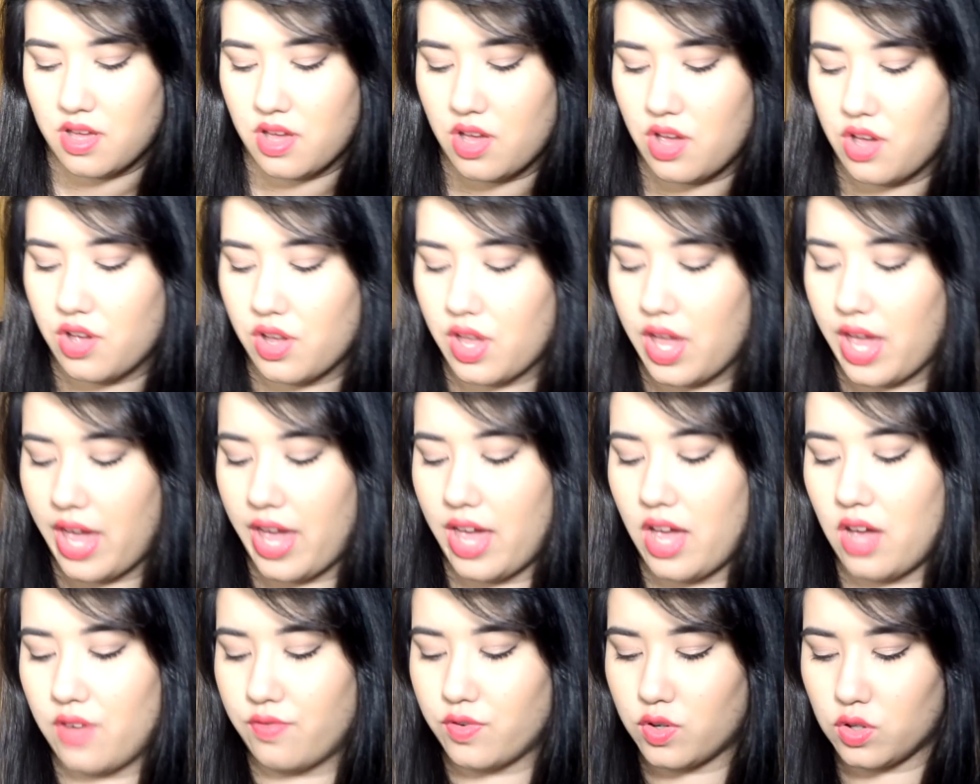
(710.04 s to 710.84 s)
Okay,
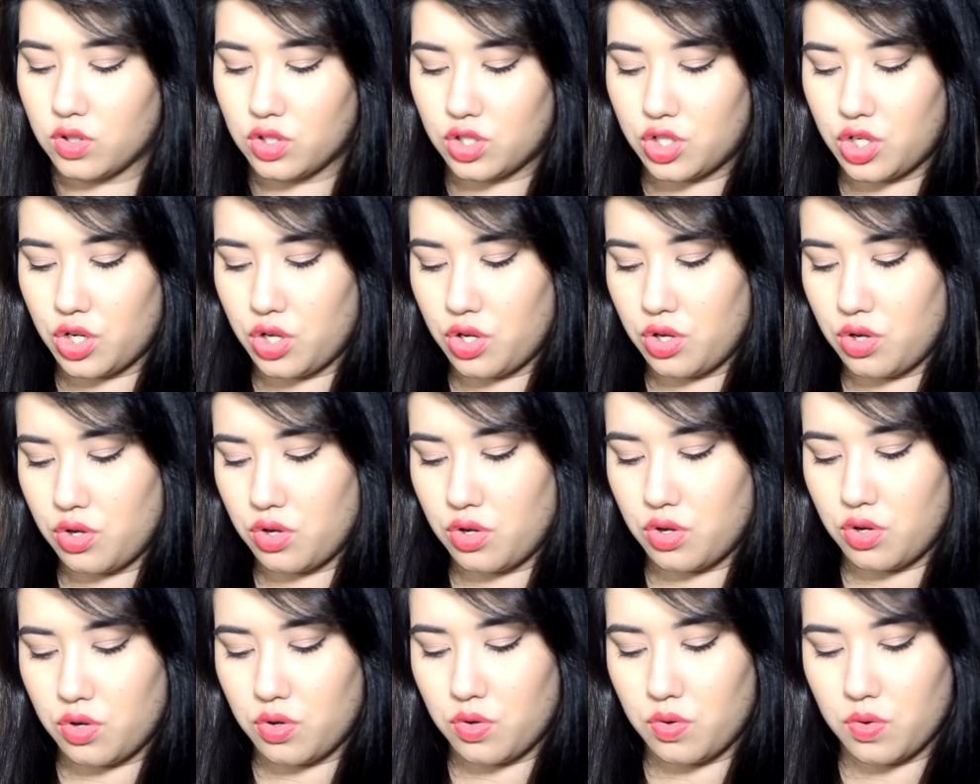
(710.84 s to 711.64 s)
I've got
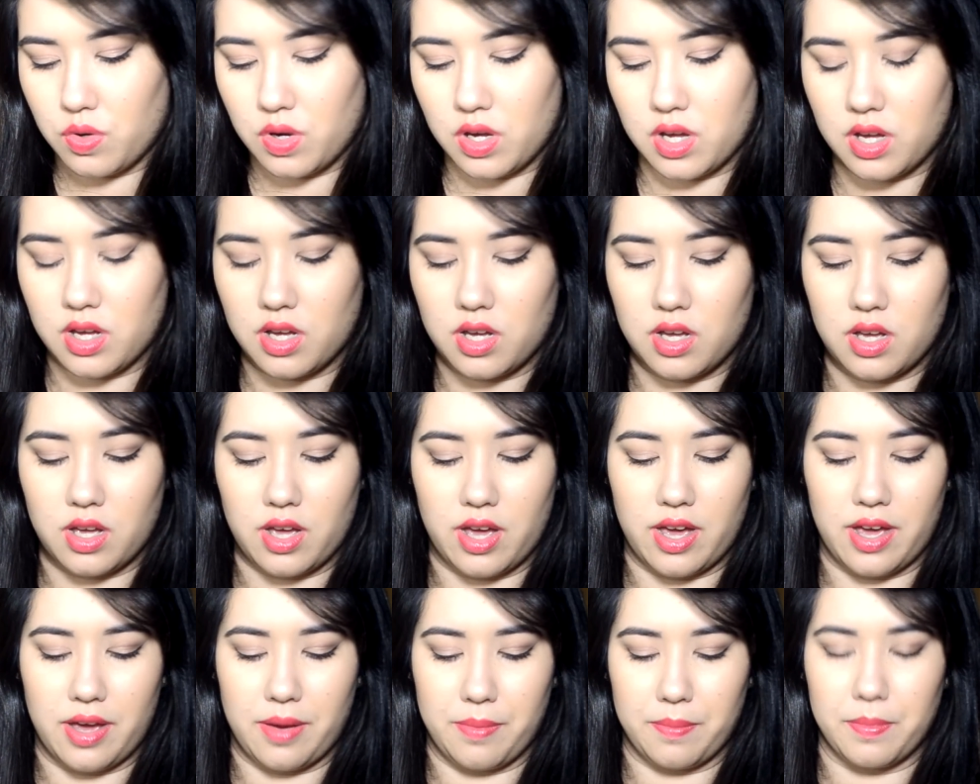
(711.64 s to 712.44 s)
two
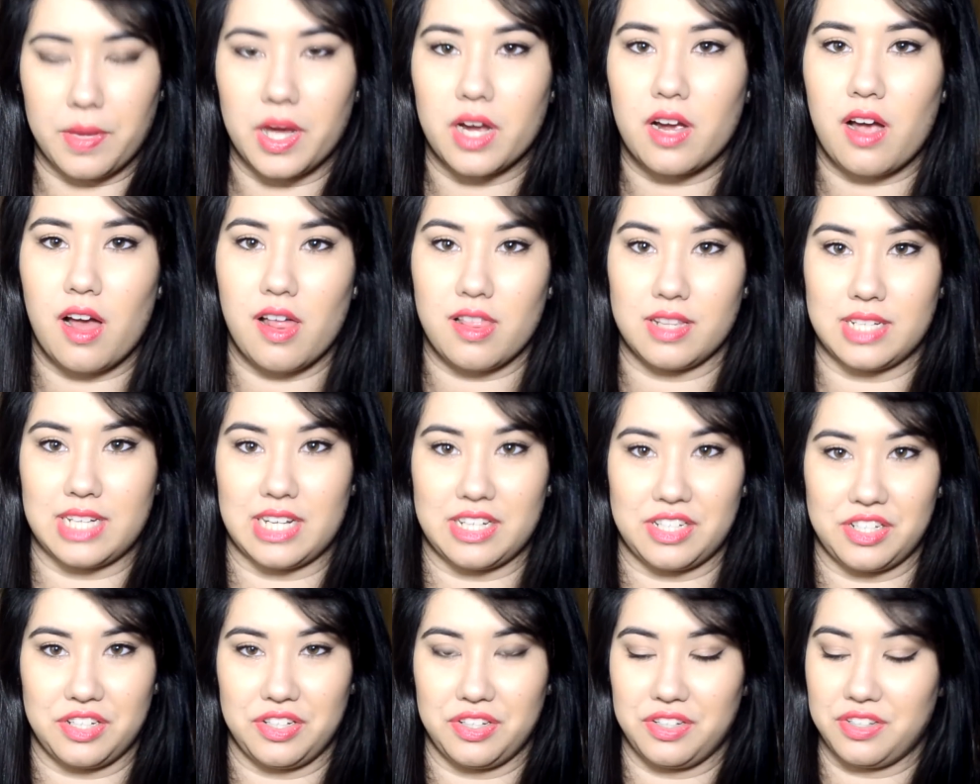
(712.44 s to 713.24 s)
colour
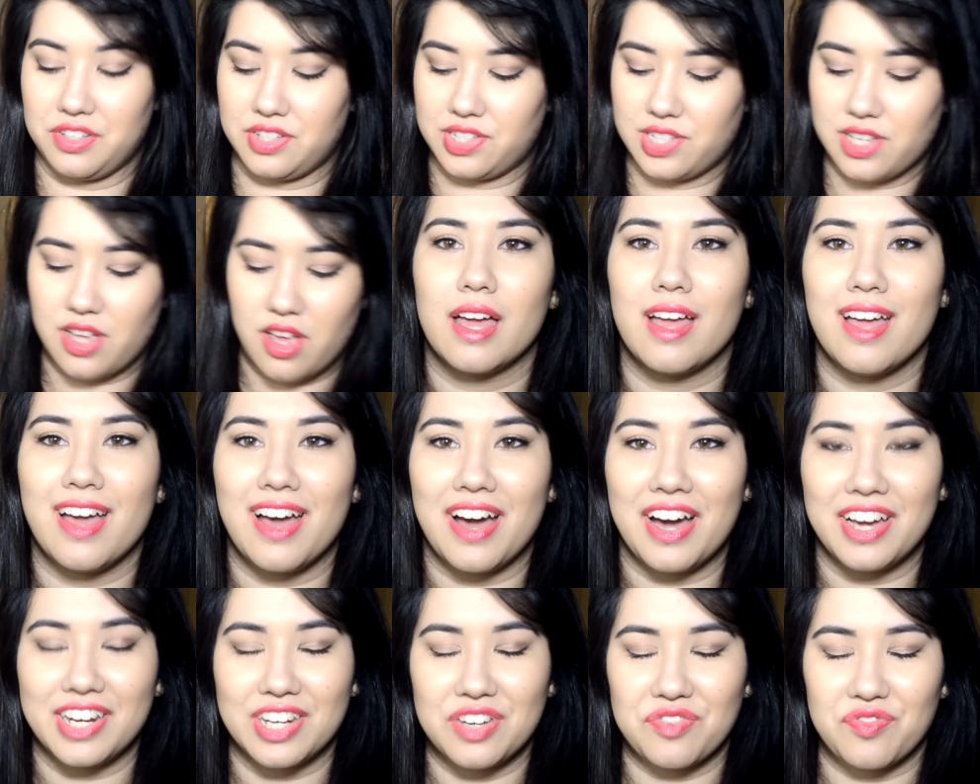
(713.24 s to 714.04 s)
tattoos.
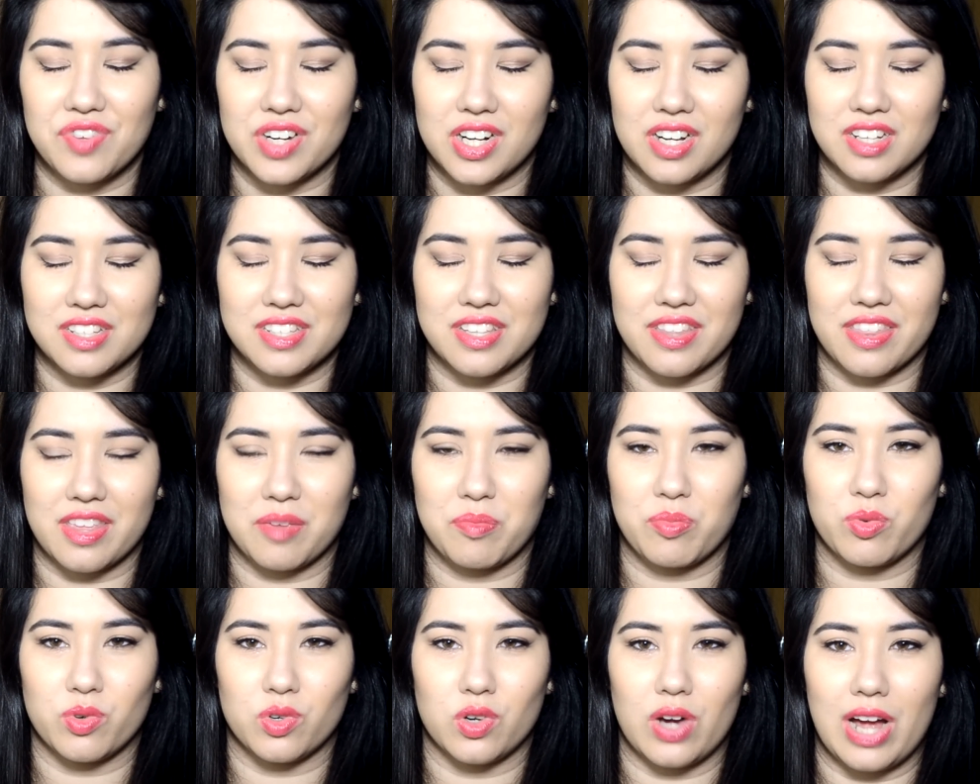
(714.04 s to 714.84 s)
I didn't realise that they
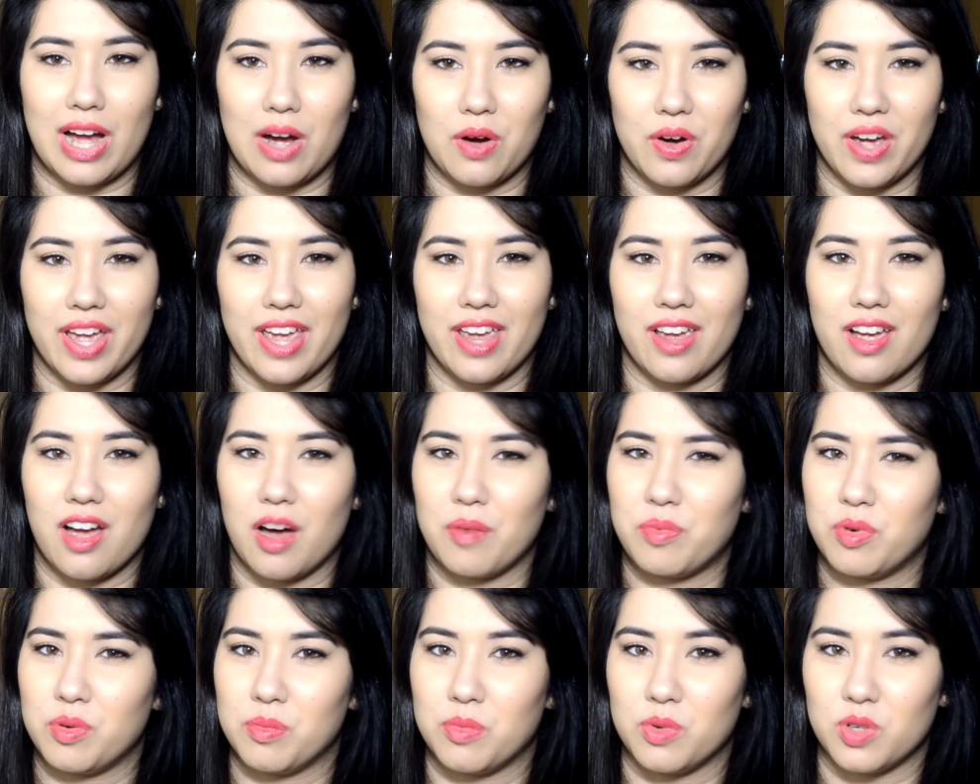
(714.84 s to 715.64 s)
brought out a
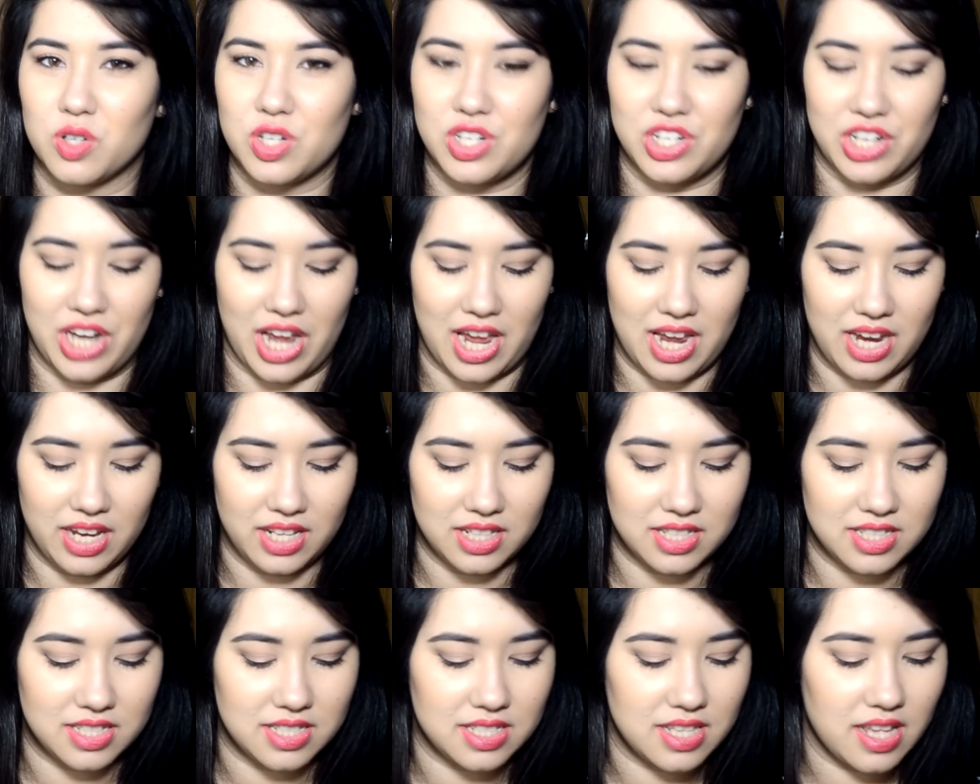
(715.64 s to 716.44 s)
couple more
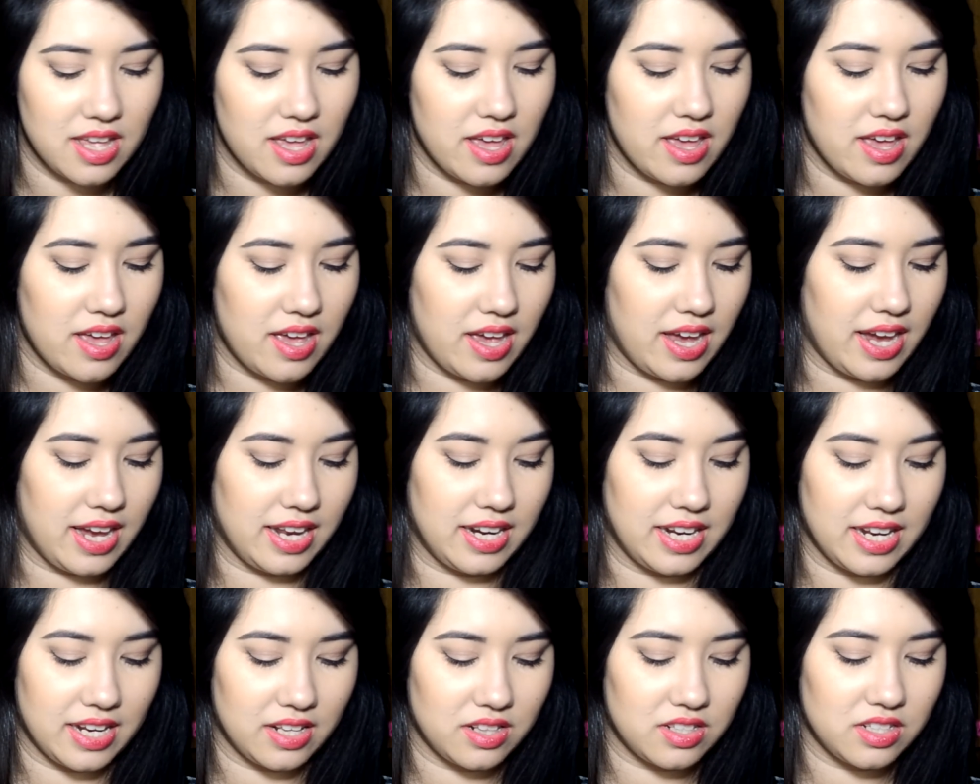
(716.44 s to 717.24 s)
shades in
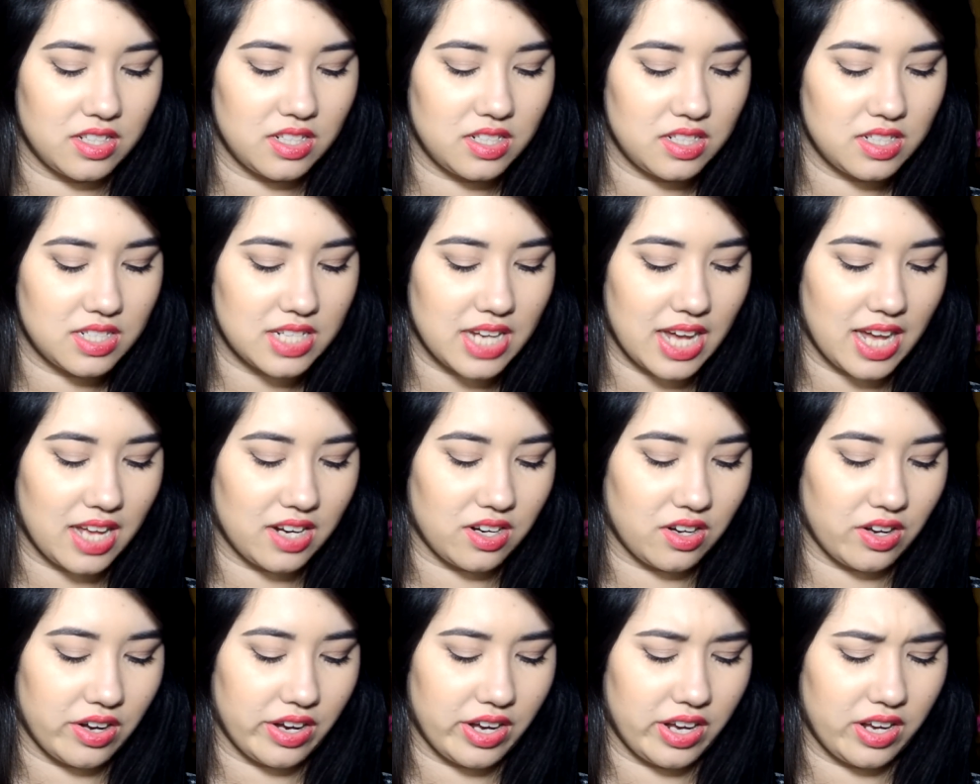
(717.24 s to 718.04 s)
England, and
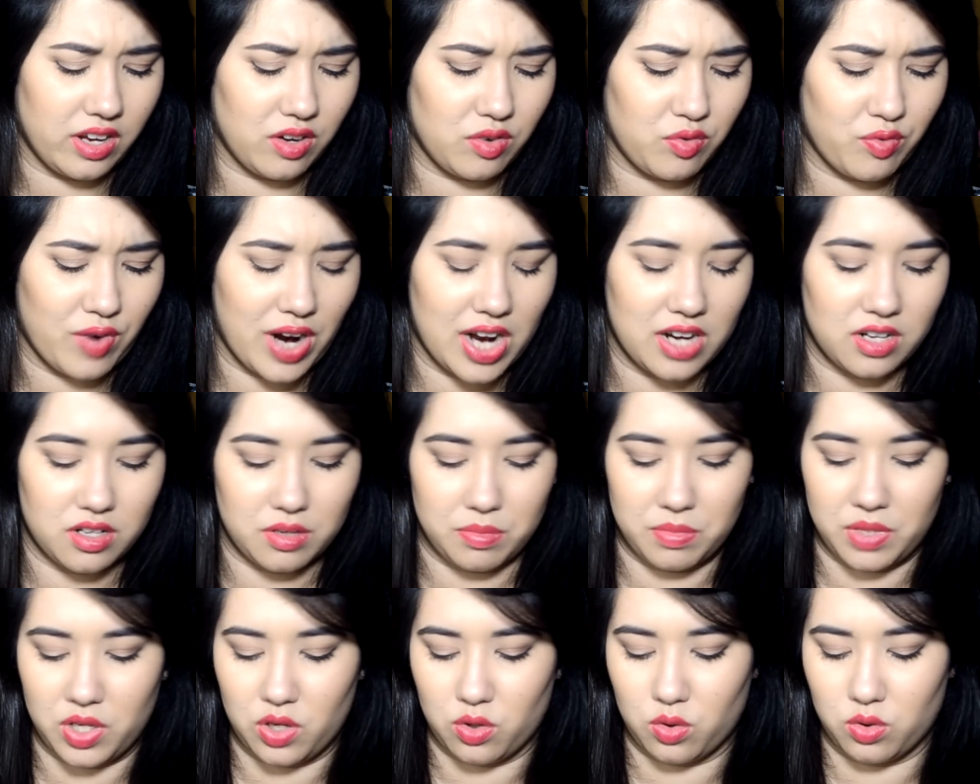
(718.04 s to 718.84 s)
I
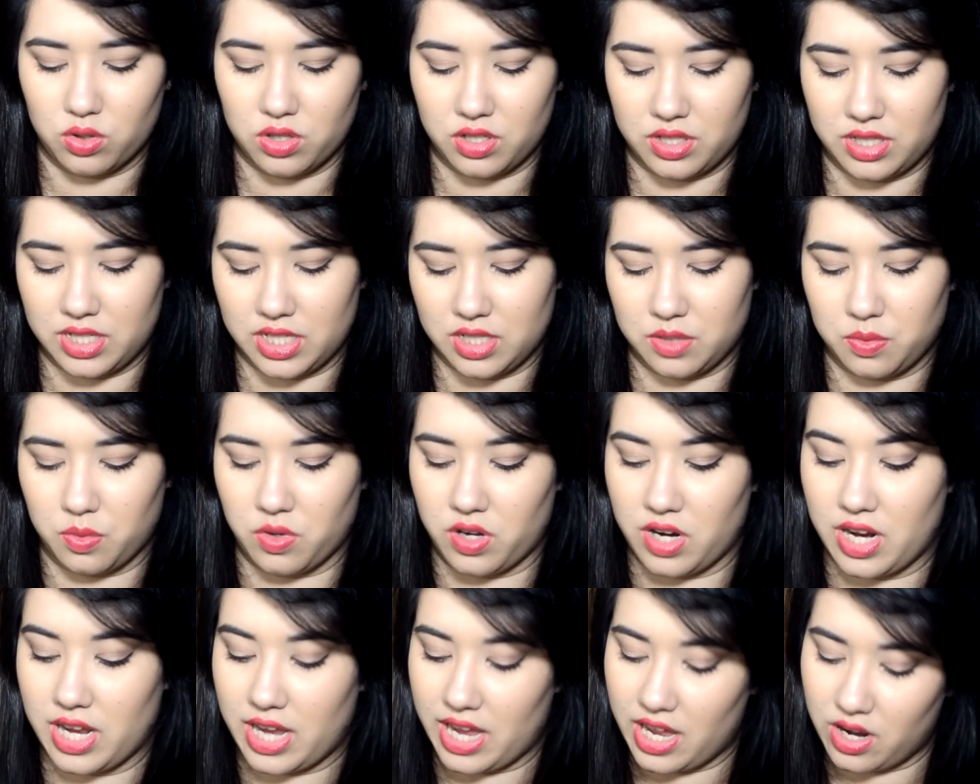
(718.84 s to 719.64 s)
randomly ordered this
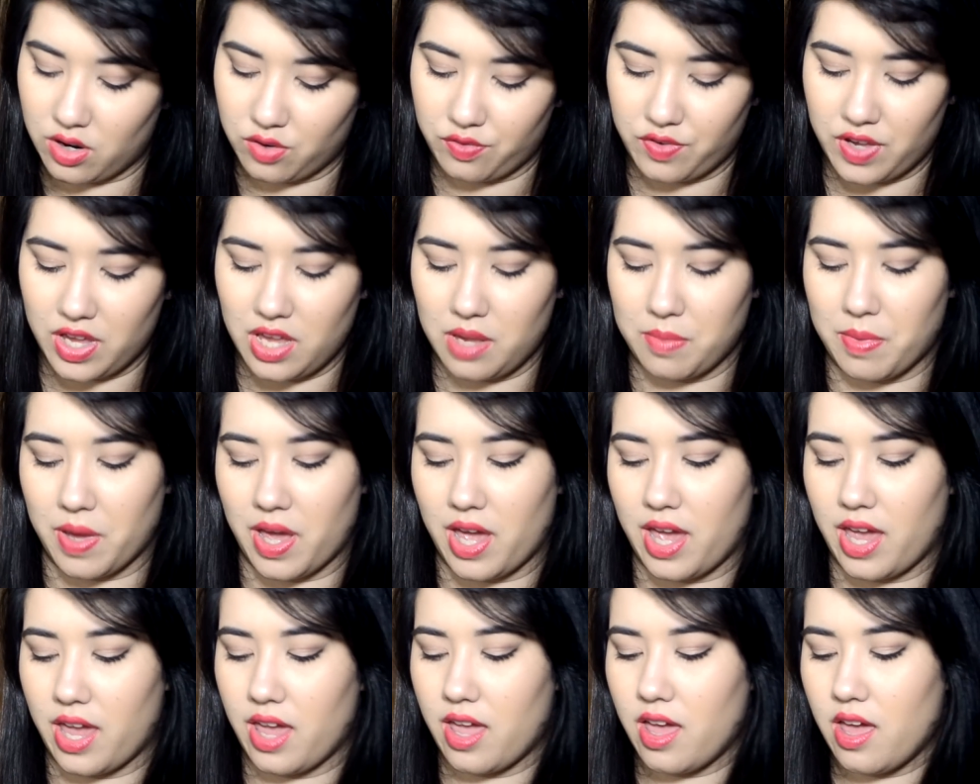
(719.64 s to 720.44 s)
one again off eBay,